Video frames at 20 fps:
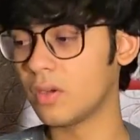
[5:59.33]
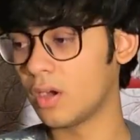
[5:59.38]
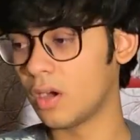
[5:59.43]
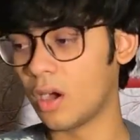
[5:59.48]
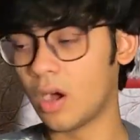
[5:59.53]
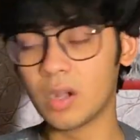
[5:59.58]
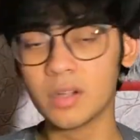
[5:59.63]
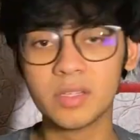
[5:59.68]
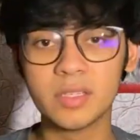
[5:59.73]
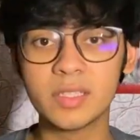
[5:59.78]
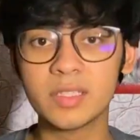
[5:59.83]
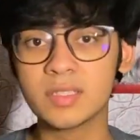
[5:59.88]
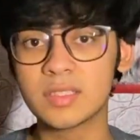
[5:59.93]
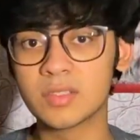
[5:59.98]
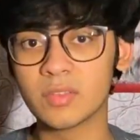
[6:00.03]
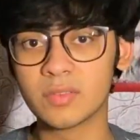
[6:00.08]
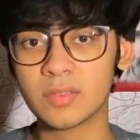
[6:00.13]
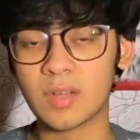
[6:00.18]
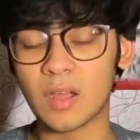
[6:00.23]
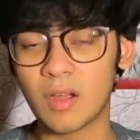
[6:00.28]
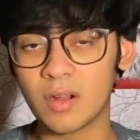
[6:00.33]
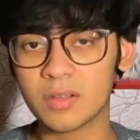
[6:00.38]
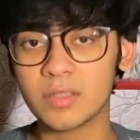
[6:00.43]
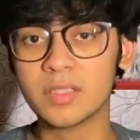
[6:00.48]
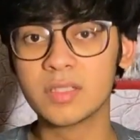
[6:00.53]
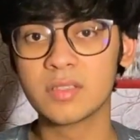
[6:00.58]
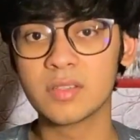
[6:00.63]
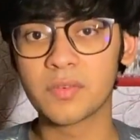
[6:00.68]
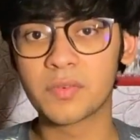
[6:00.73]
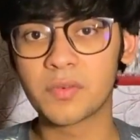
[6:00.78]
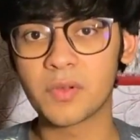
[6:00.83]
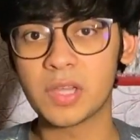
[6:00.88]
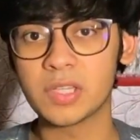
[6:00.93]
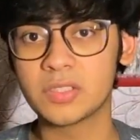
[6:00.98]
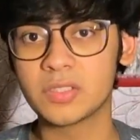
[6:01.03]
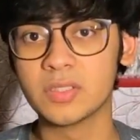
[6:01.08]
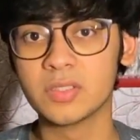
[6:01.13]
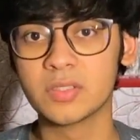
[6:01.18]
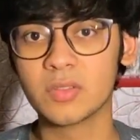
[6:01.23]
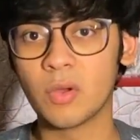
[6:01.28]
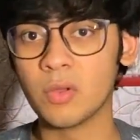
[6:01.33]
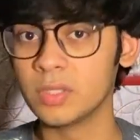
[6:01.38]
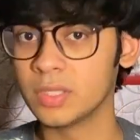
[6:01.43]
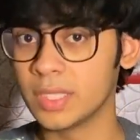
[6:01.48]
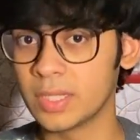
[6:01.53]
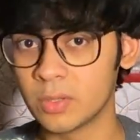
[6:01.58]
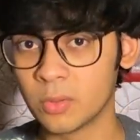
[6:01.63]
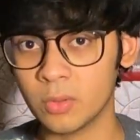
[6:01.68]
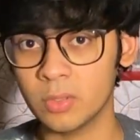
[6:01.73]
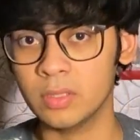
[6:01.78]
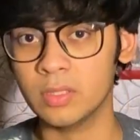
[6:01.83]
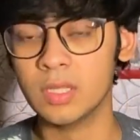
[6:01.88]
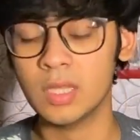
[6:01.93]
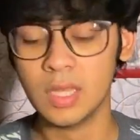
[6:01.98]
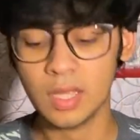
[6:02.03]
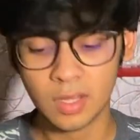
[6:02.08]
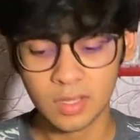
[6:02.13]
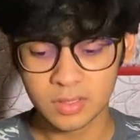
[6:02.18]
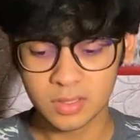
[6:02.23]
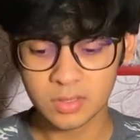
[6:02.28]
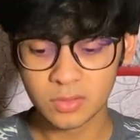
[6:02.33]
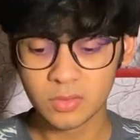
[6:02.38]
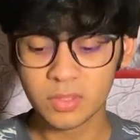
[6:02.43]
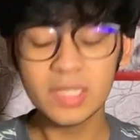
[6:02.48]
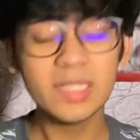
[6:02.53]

hundreds of questions on their own. So